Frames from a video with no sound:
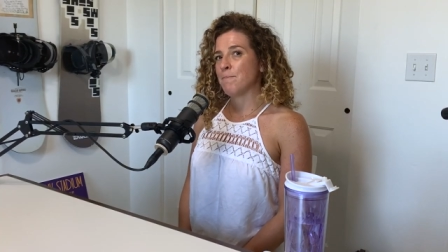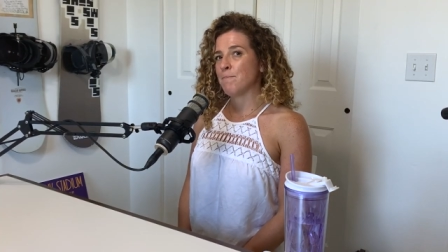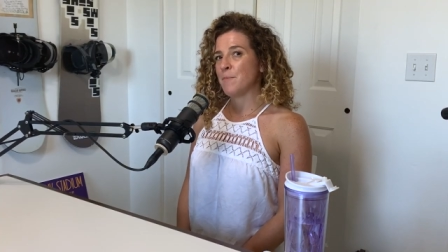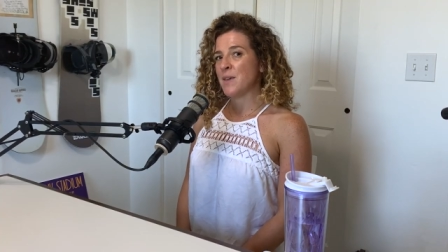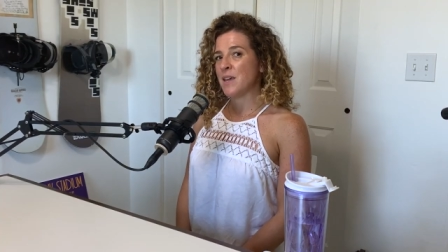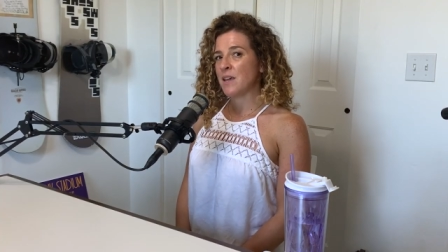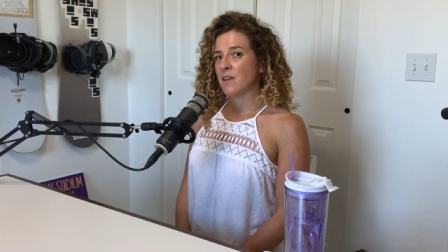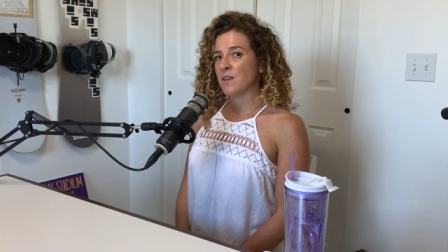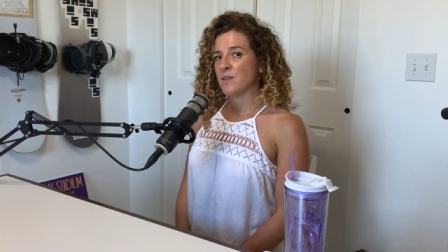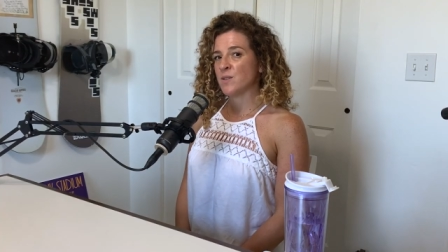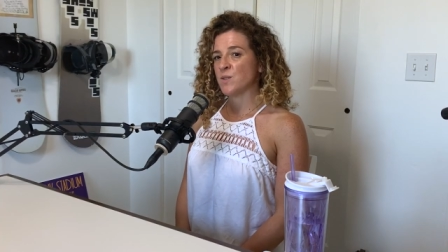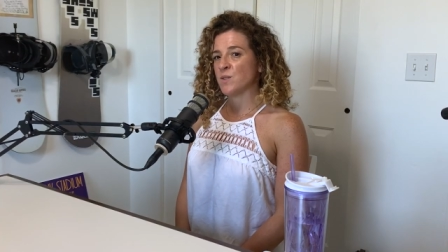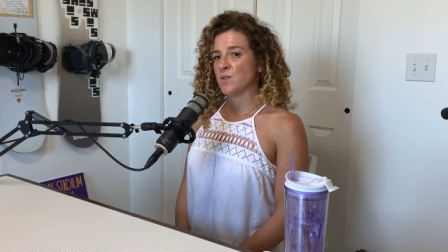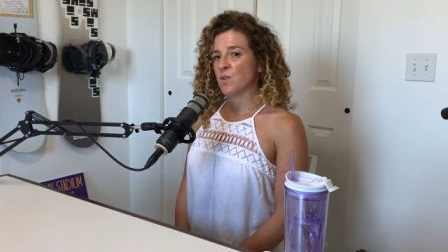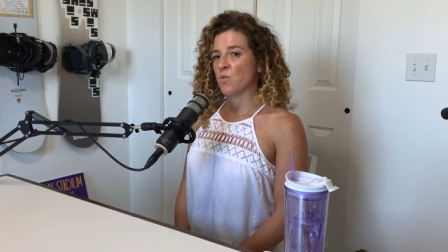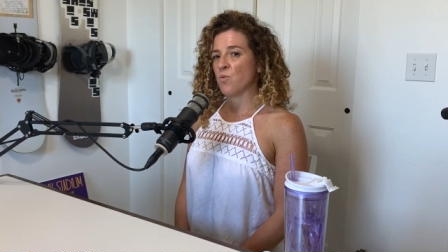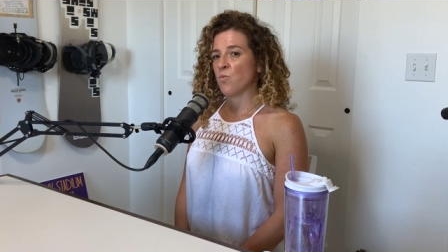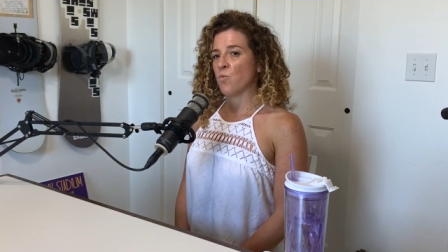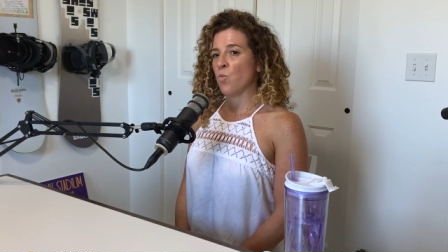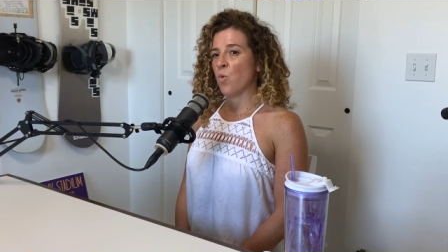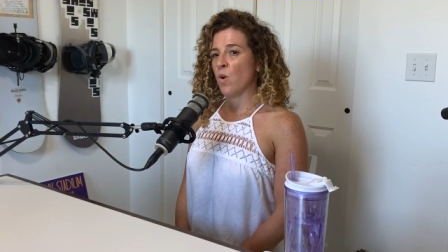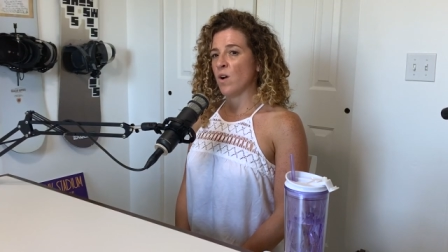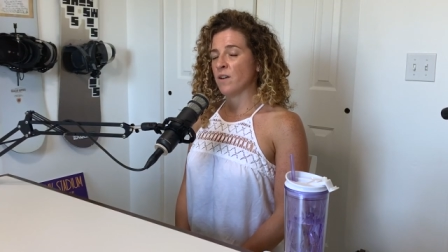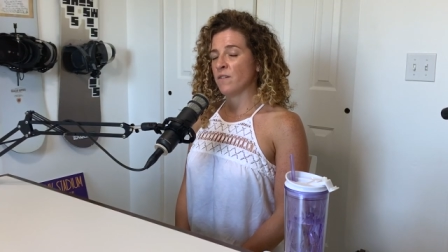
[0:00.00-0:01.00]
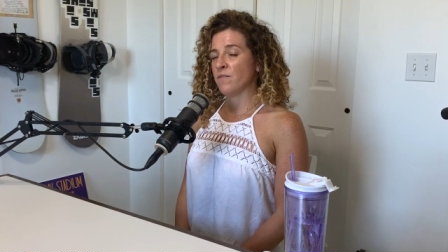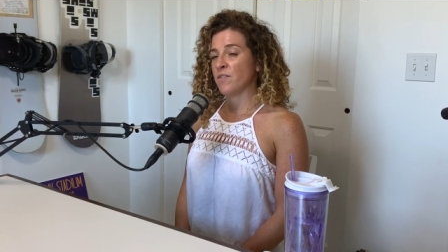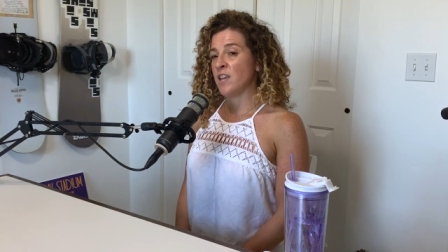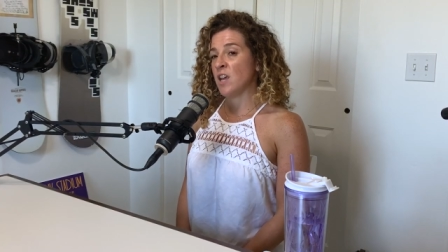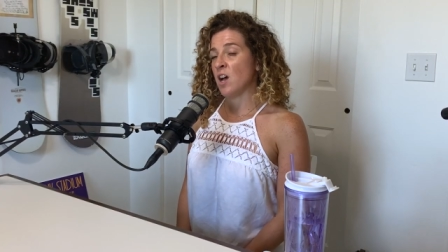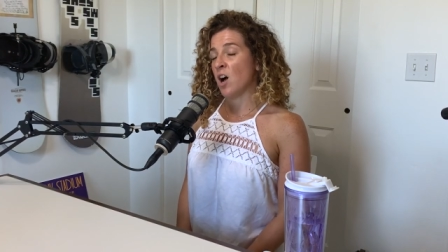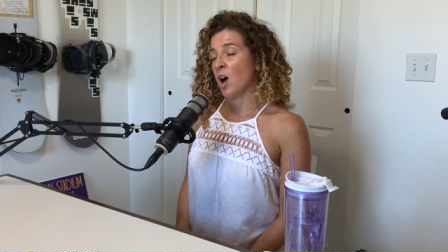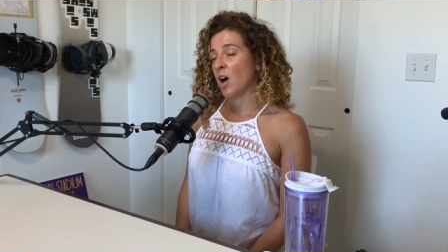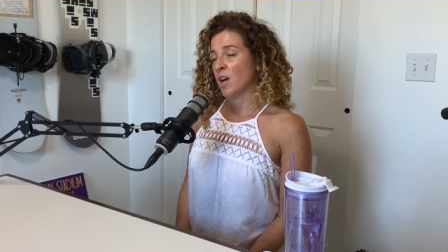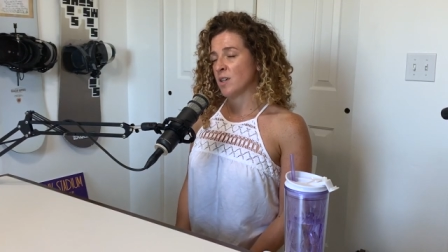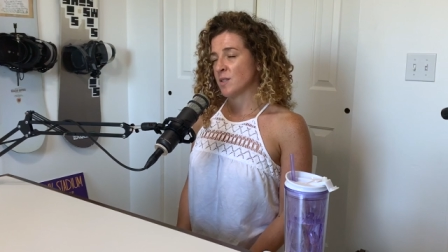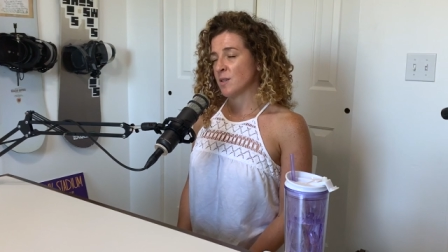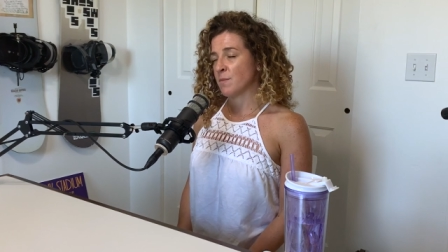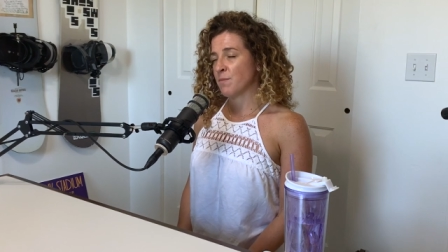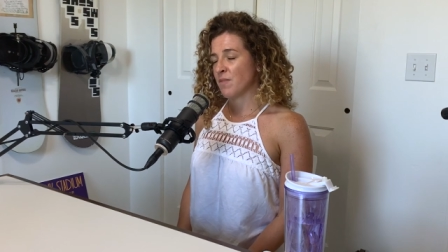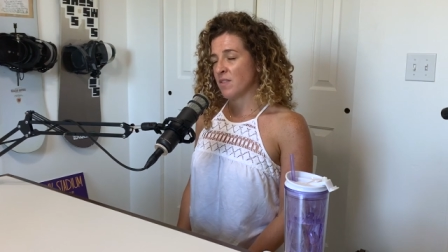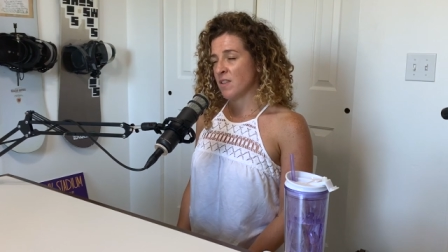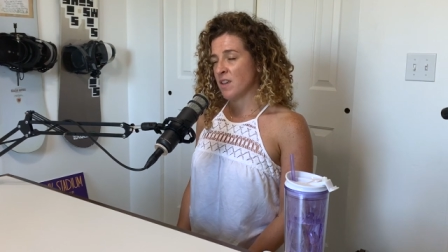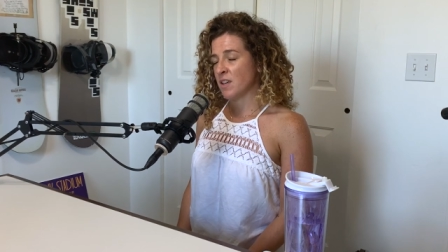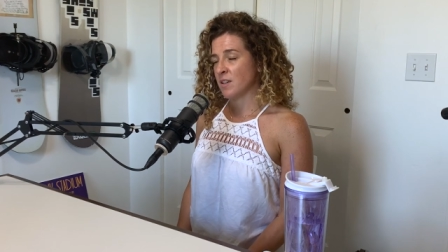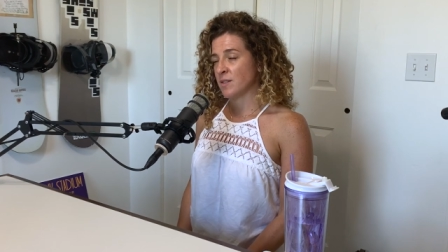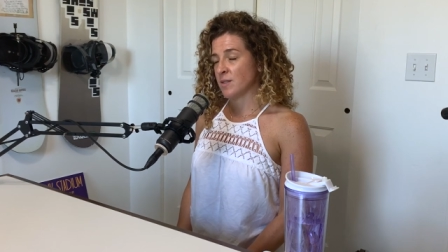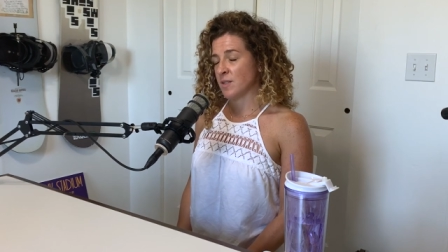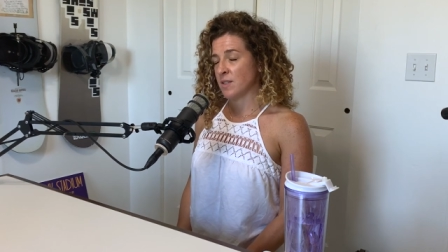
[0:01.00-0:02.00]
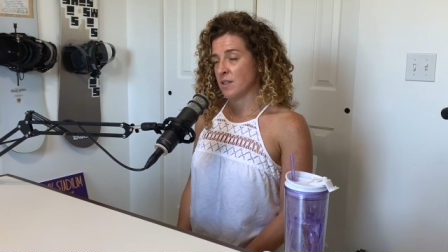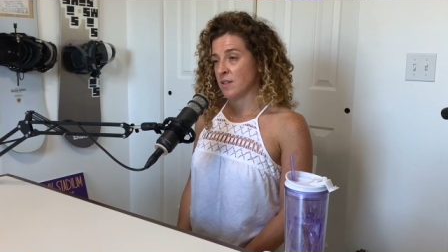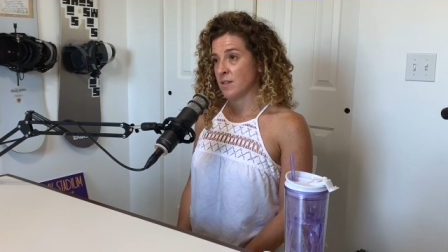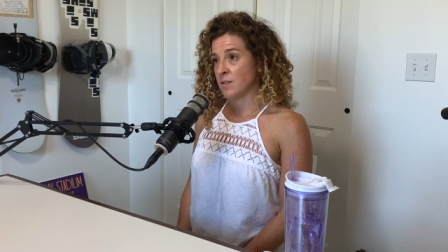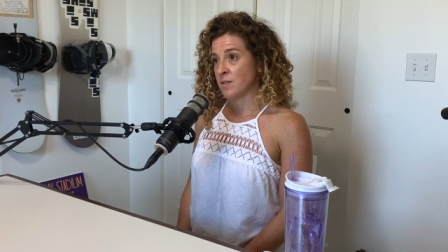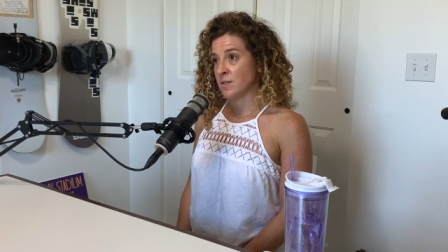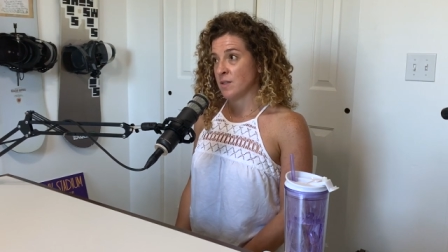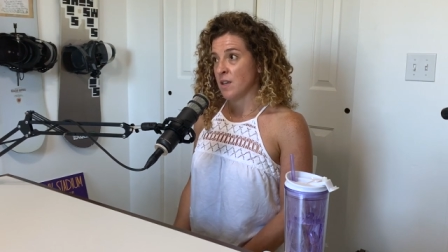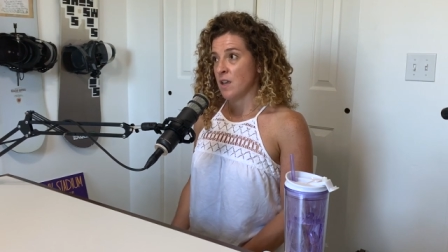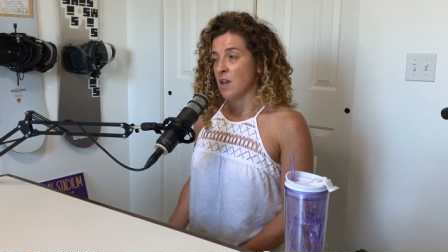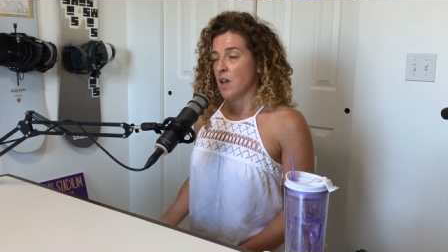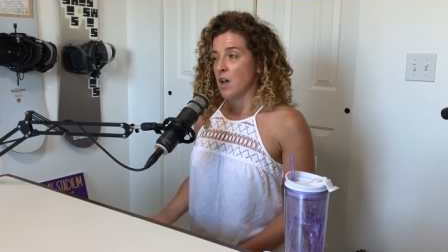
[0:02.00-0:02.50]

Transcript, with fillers: because one of the awesome things is